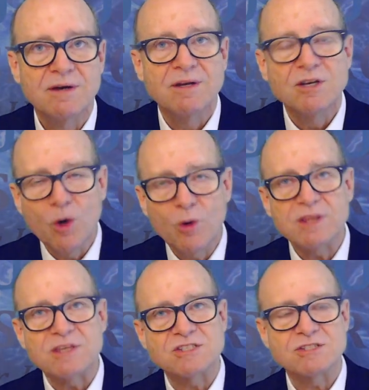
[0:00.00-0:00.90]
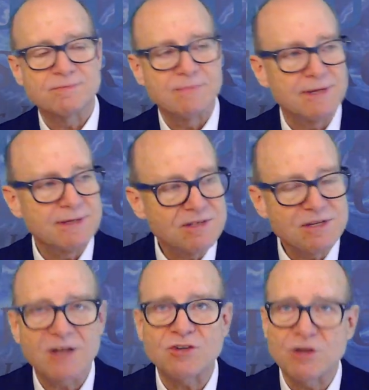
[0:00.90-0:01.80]
Knowing this,
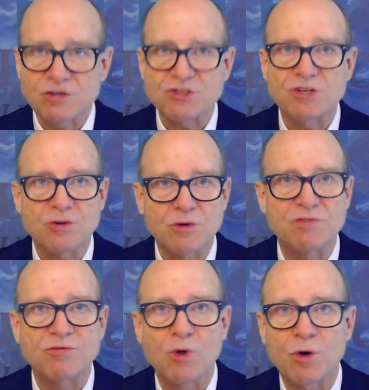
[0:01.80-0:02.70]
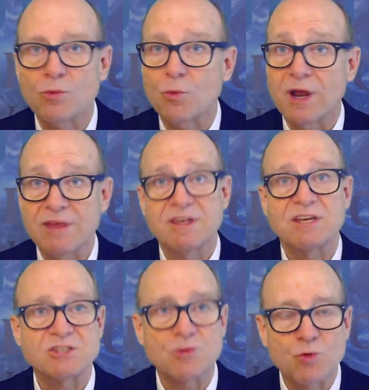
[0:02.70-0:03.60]
Dr. Ilse de Greef wrote what I think
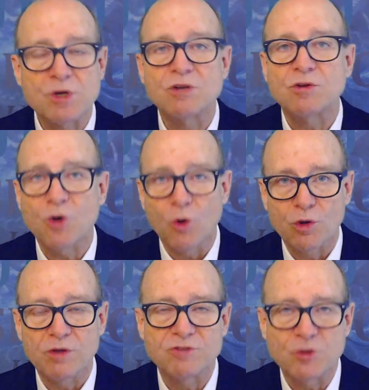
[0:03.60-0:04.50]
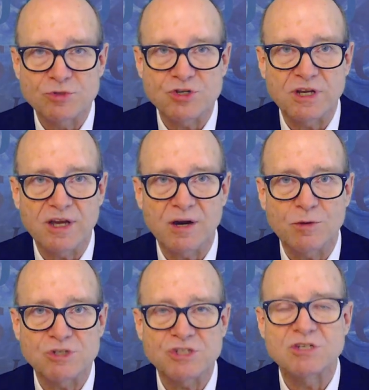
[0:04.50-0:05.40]
is the real goal of Dupuytren care,
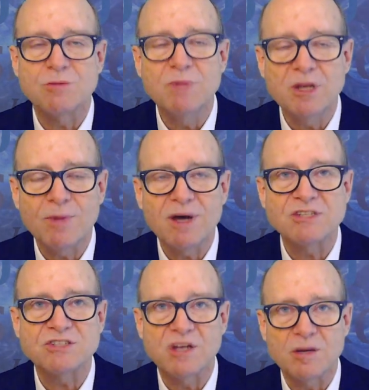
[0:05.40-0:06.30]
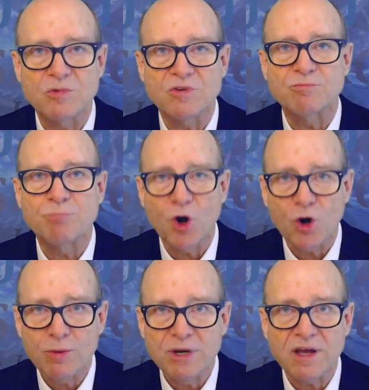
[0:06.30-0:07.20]
which is to minimize the number of
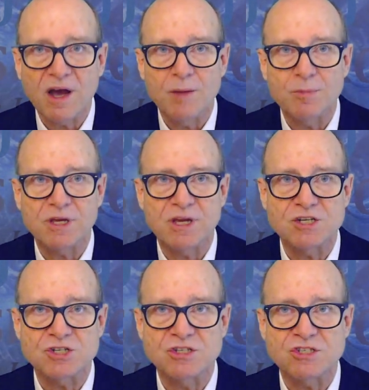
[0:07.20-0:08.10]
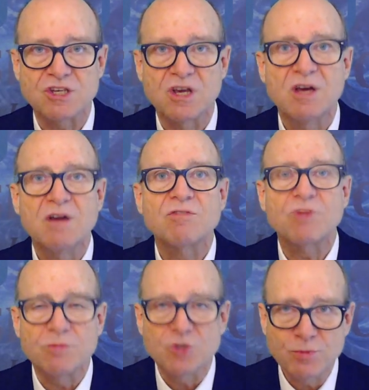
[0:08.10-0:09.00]
permanent complications
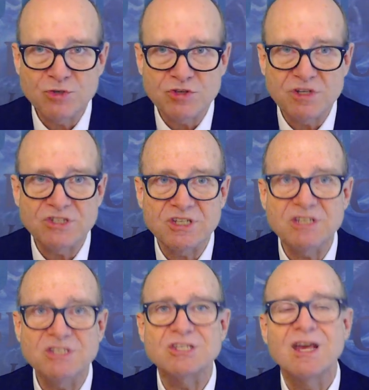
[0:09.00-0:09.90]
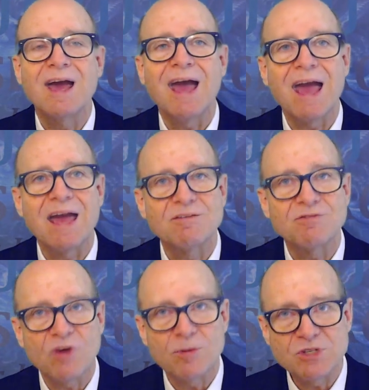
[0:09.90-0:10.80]
from Dupuytren disease and
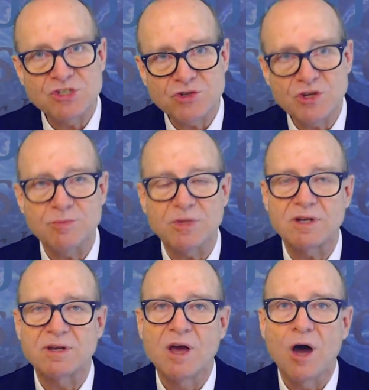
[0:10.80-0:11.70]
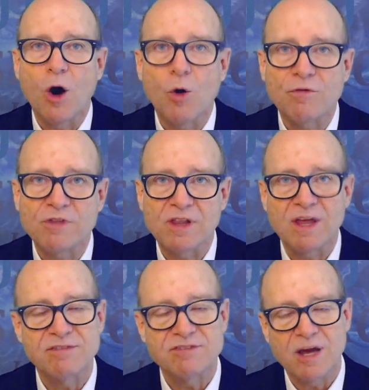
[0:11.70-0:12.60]
from its treatment over the
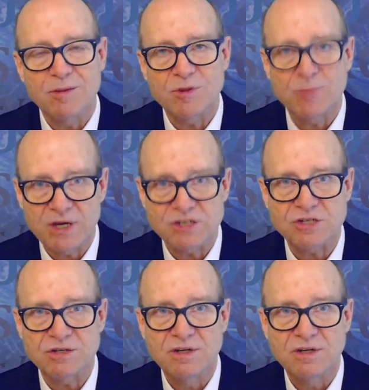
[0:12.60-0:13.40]
lifetime of the patient.